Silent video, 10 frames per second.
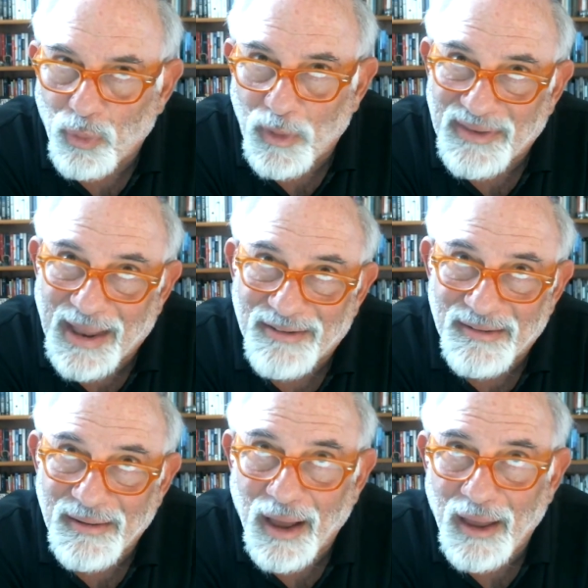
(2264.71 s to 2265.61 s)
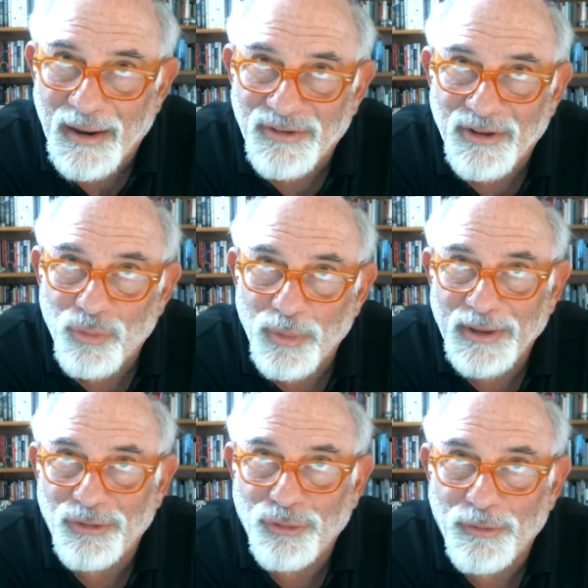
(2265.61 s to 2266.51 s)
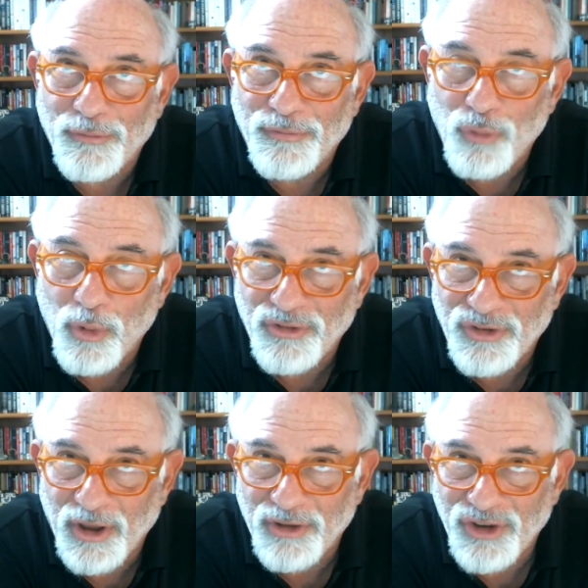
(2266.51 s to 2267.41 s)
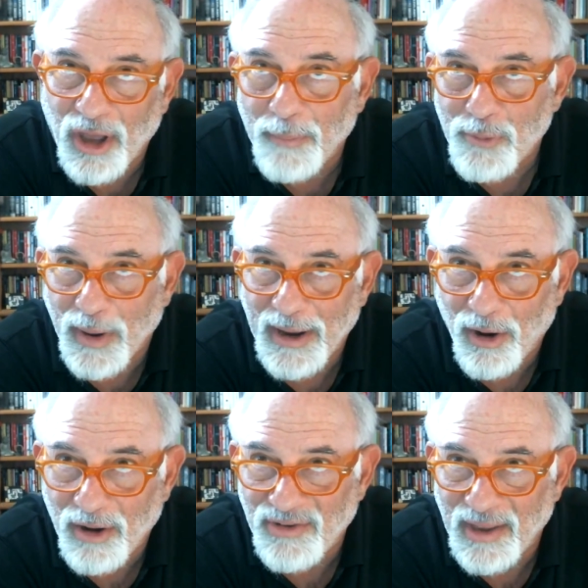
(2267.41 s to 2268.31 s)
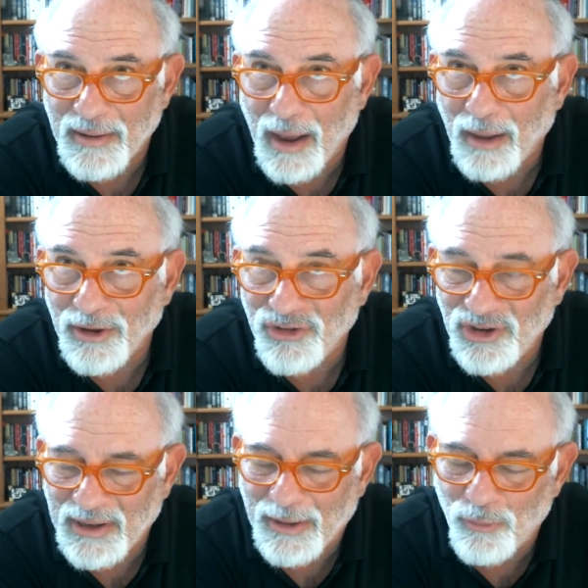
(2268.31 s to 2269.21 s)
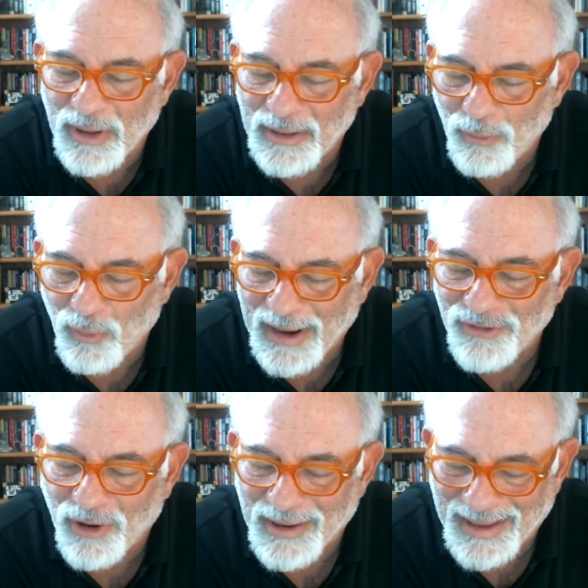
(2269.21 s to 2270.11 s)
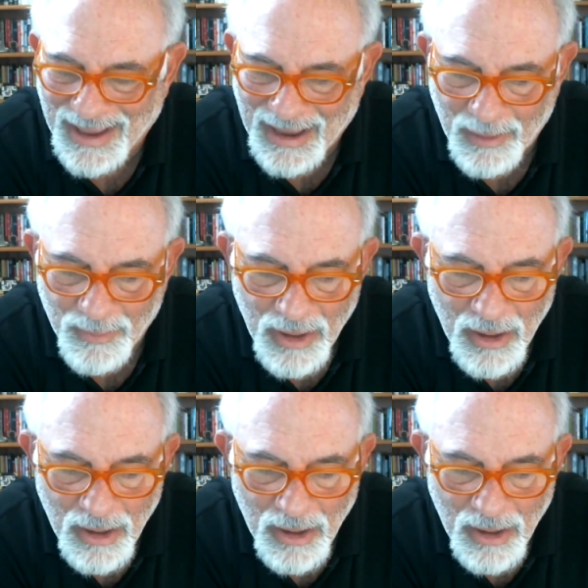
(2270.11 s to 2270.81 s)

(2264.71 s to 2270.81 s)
And what that's done is it's really sort of forced us to upgrade our technology and really raise our game